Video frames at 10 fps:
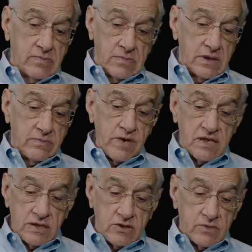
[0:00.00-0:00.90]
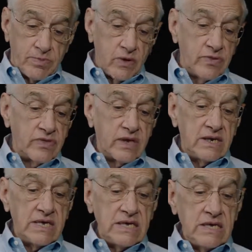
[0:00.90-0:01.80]
admitted to both, and
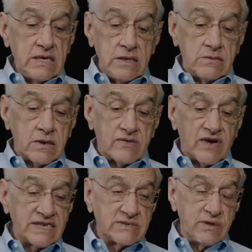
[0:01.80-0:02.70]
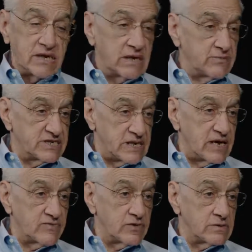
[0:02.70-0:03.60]
he advised me to come to
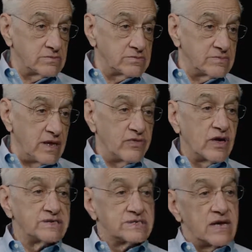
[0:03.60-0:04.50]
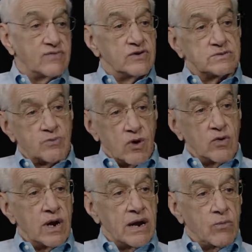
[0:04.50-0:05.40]
Stanford. He thought Stanford's
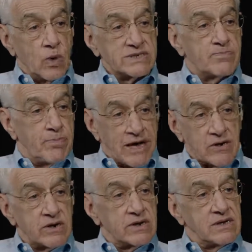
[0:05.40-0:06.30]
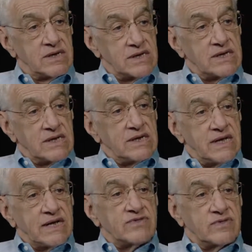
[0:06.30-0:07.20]
program was better
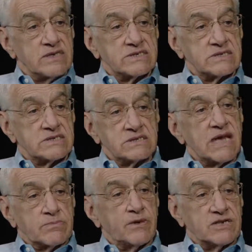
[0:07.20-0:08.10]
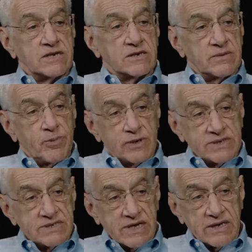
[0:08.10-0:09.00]
at that particular point
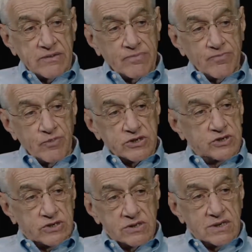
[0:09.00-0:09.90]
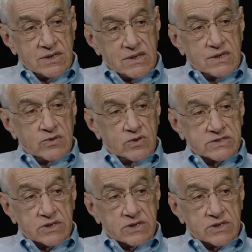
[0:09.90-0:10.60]
in time, which was